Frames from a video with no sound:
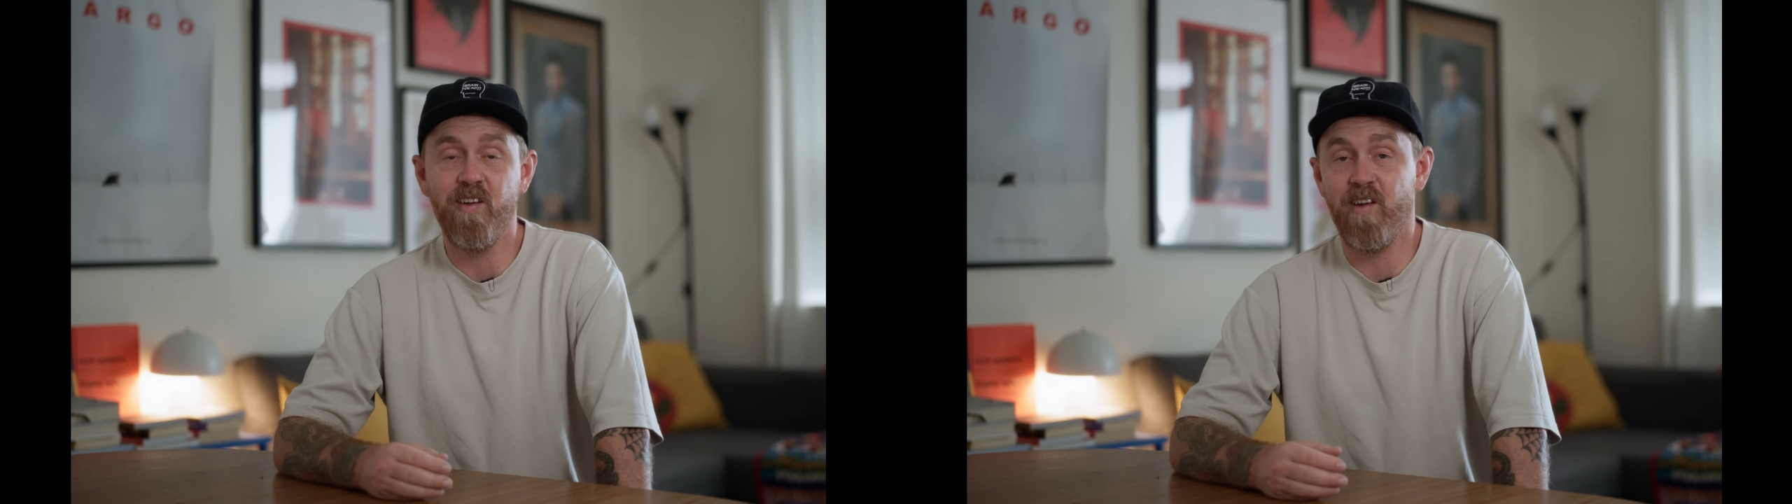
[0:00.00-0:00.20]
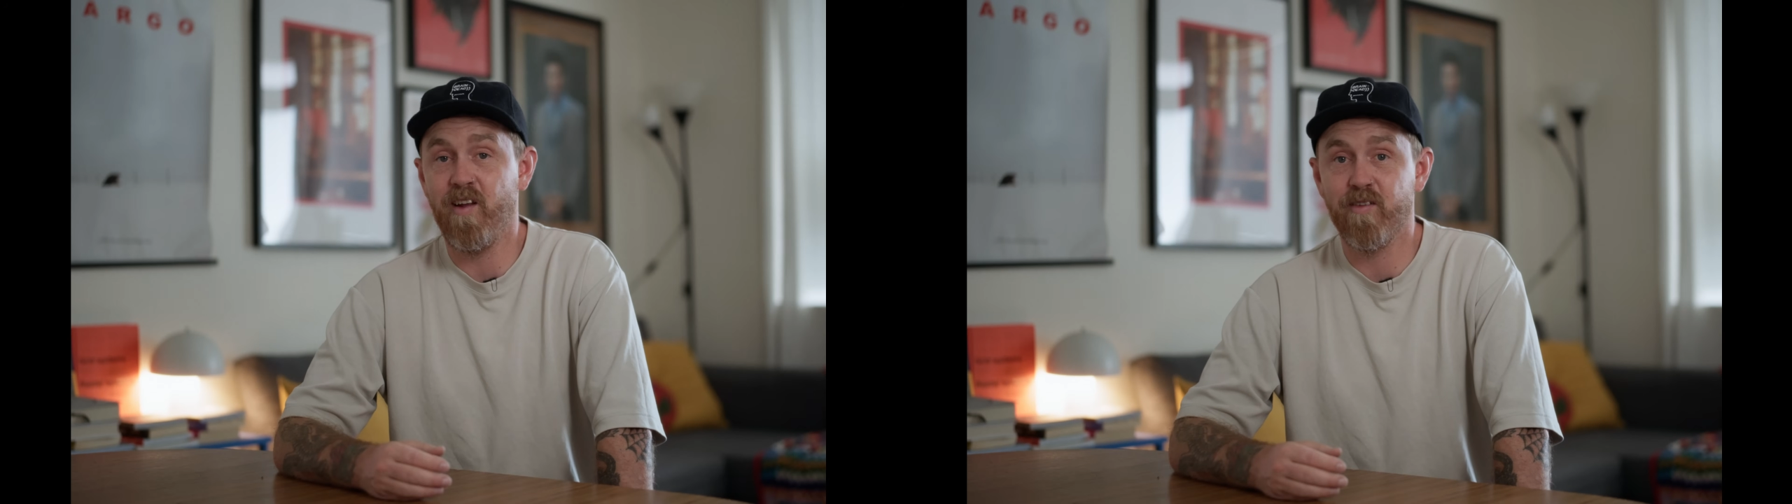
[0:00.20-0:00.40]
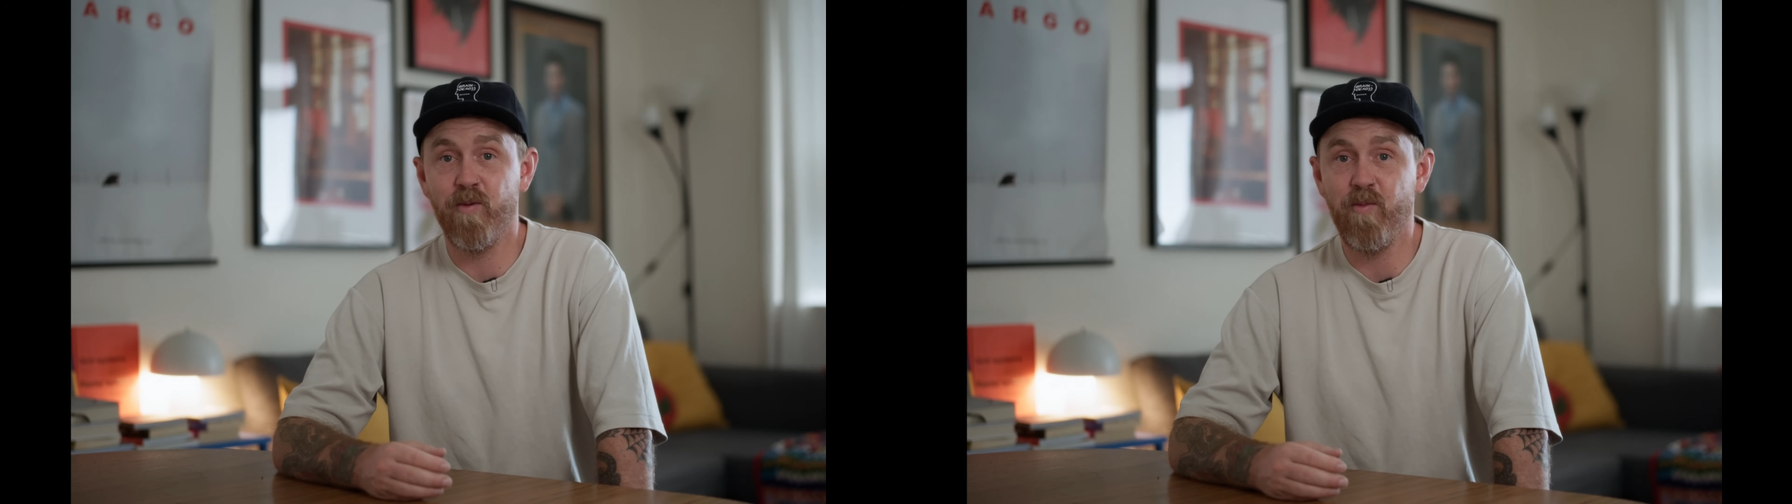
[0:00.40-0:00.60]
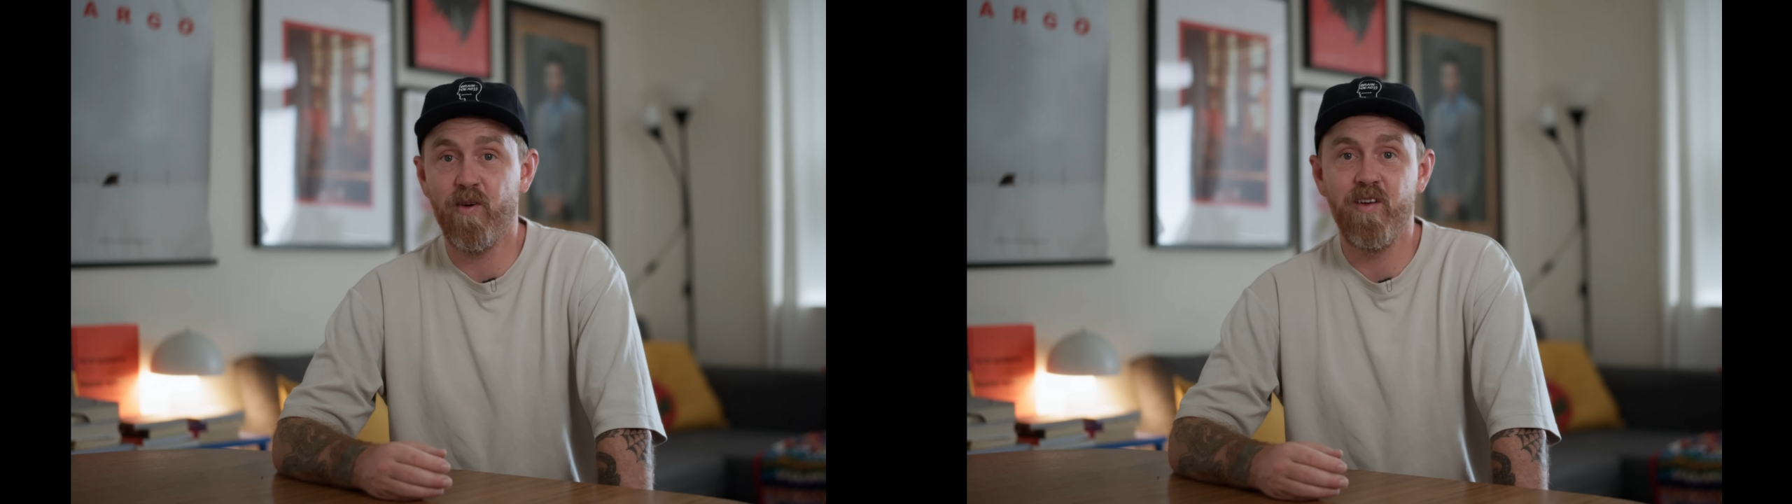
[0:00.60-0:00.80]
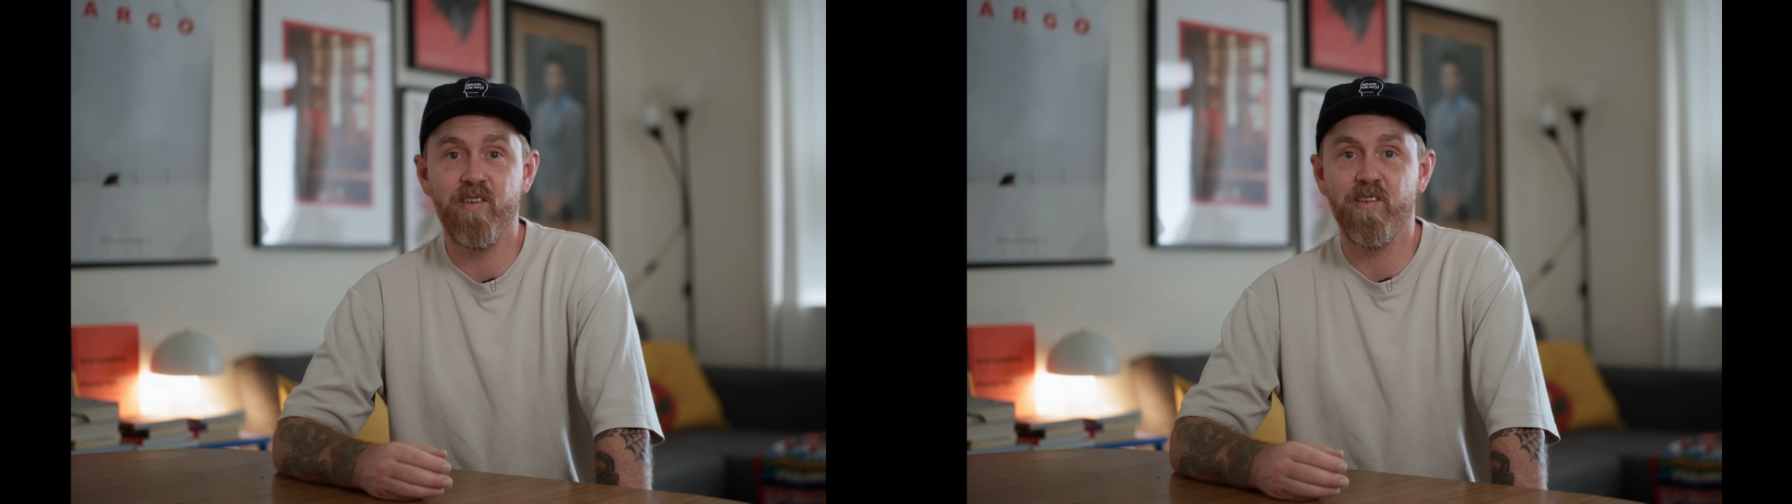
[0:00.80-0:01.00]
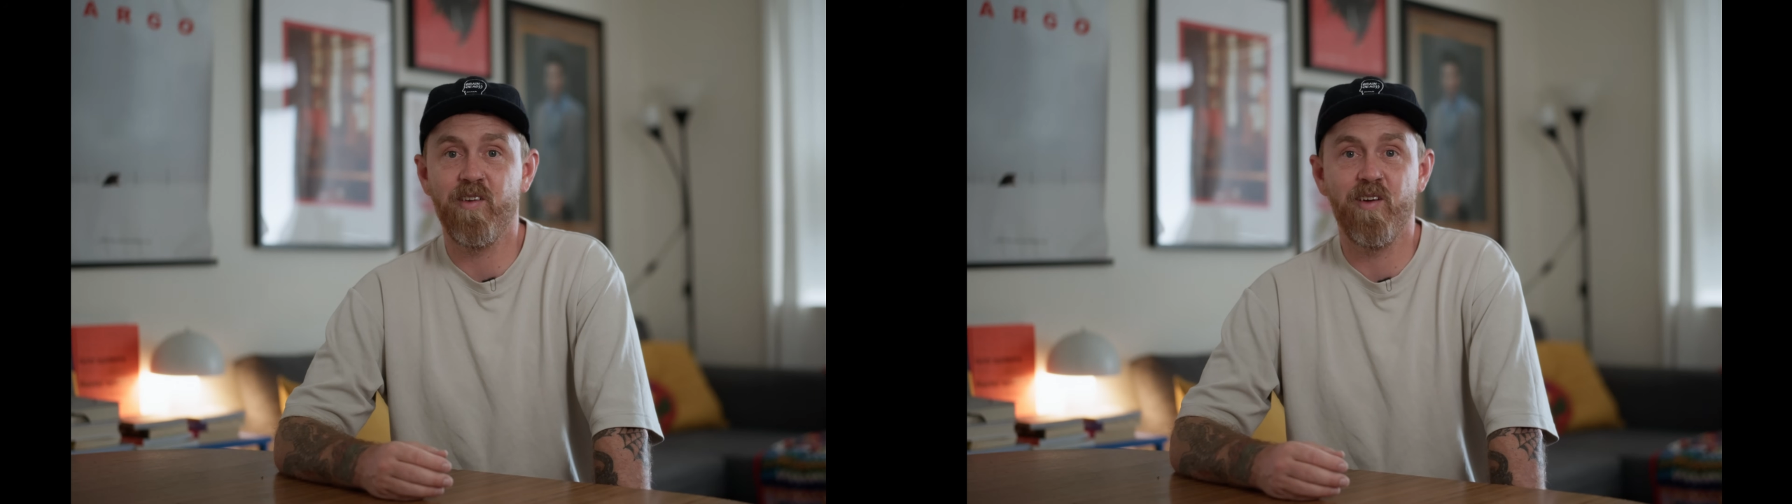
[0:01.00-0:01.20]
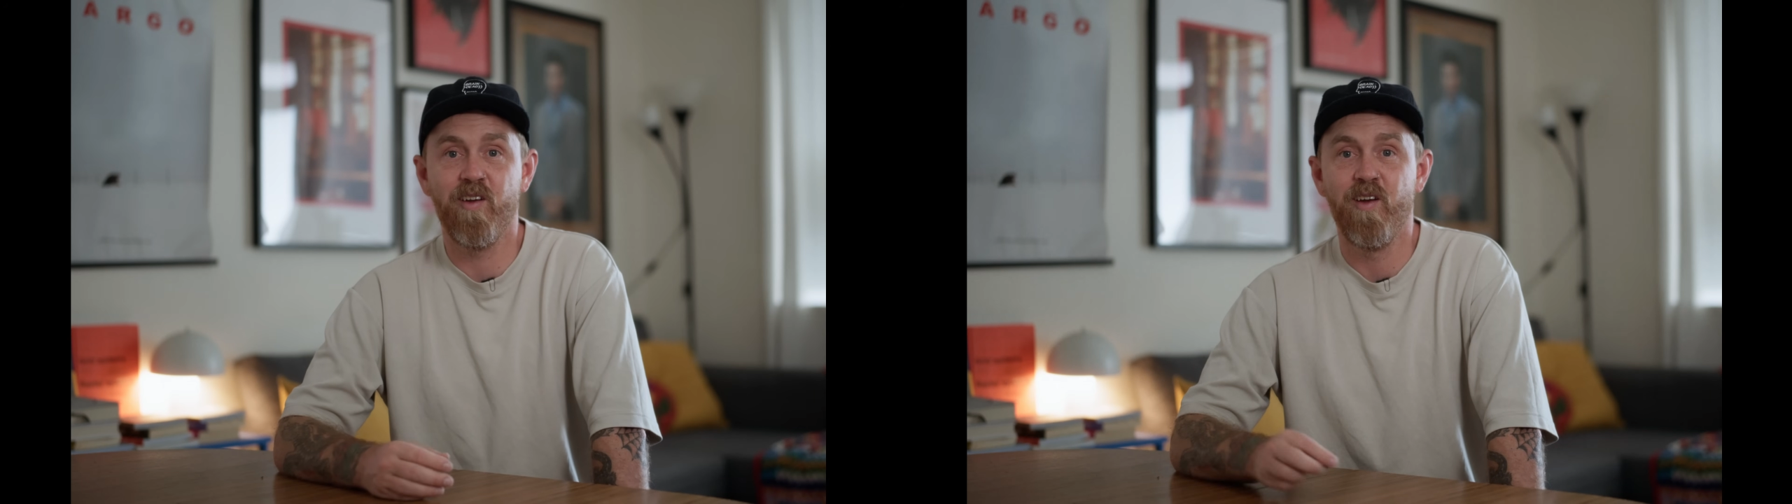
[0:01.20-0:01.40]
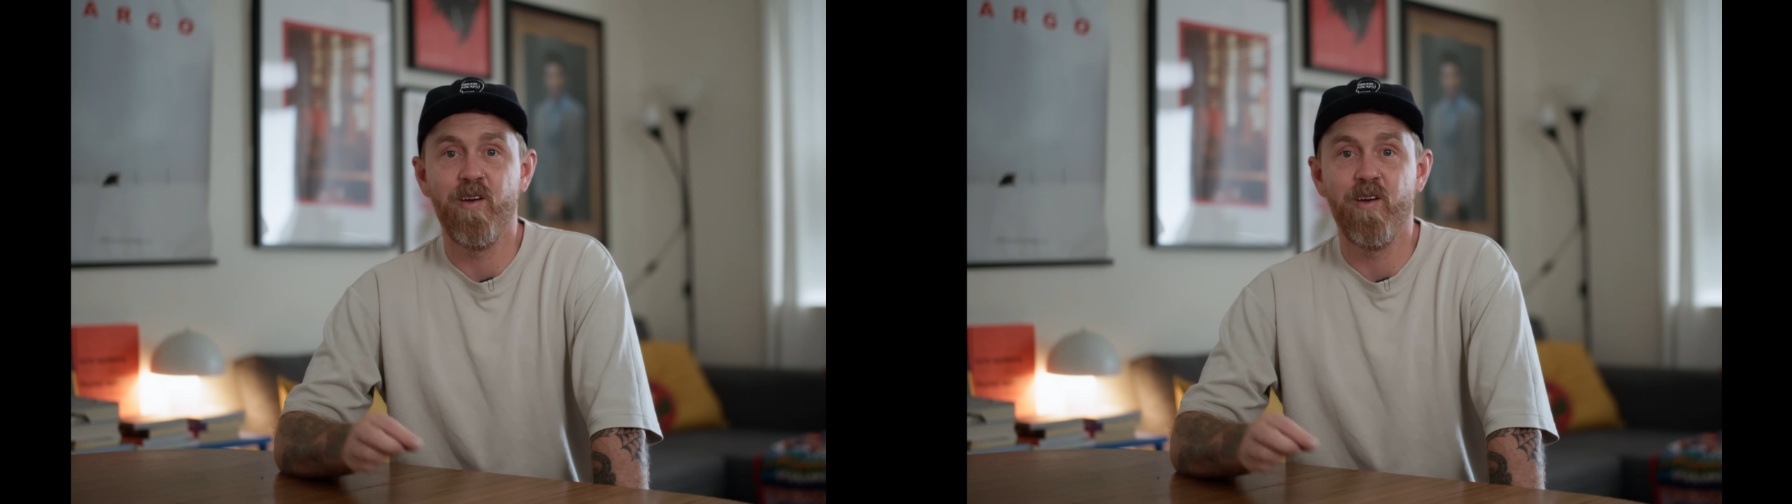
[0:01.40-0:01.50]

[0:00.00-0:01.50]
attachment points. It's got